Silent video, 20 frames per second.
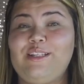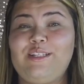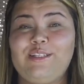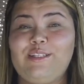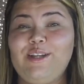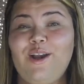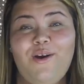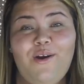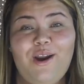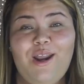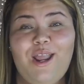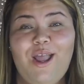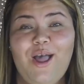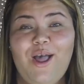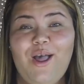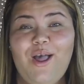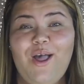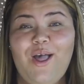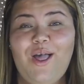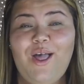
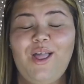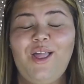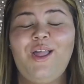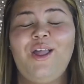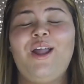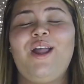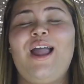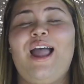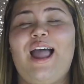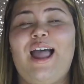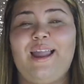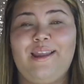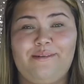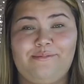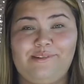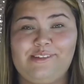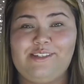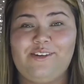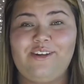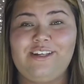tutorial. I
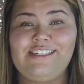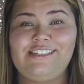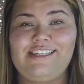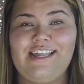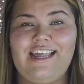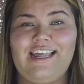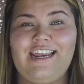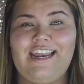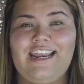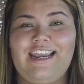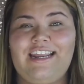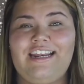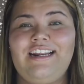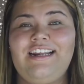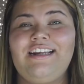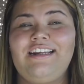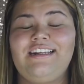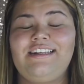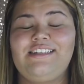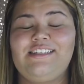am so excited.